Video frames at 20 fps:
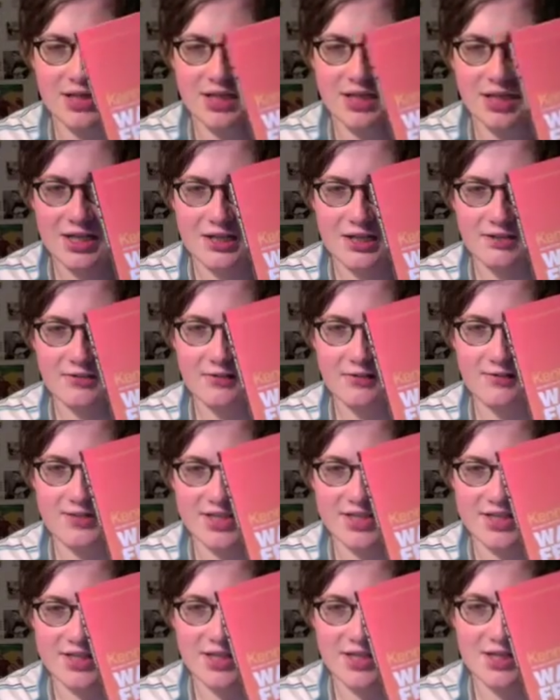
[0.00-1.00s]
that I've ever
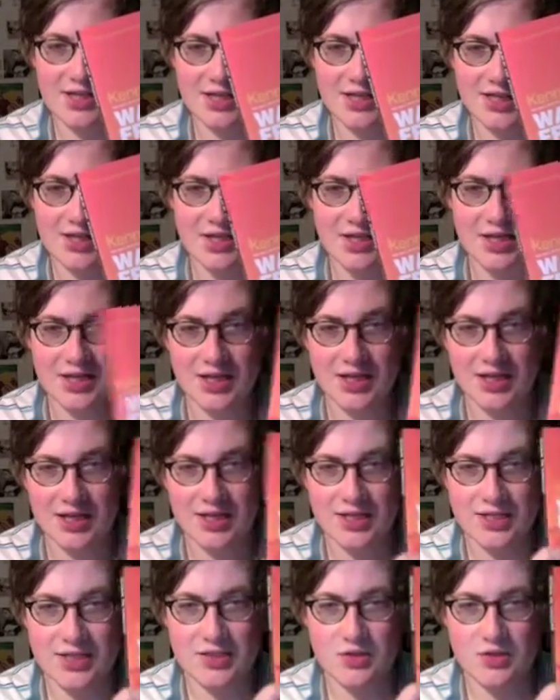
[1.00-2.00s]
seen
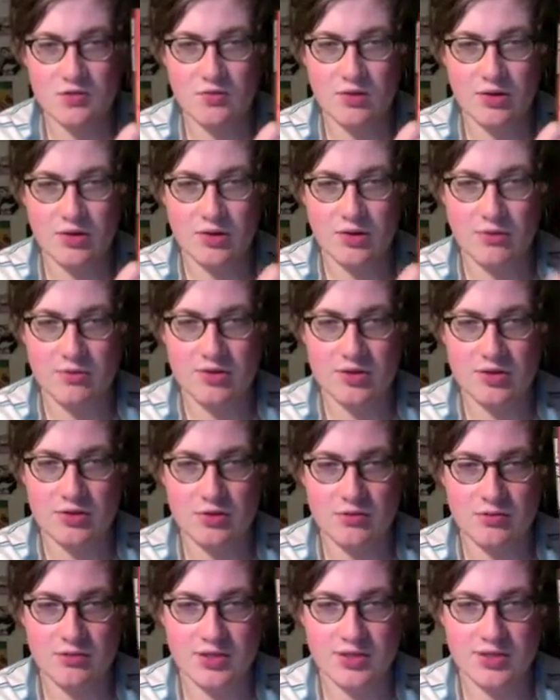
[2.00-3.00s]
and this is one of the most
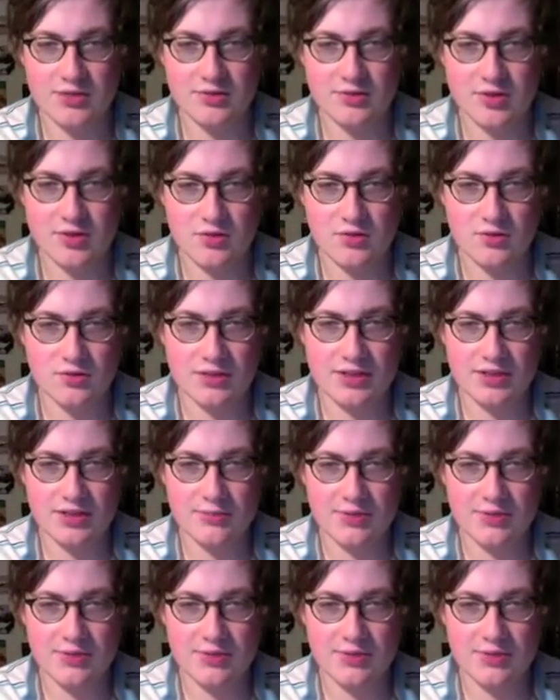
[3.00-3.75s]
original stories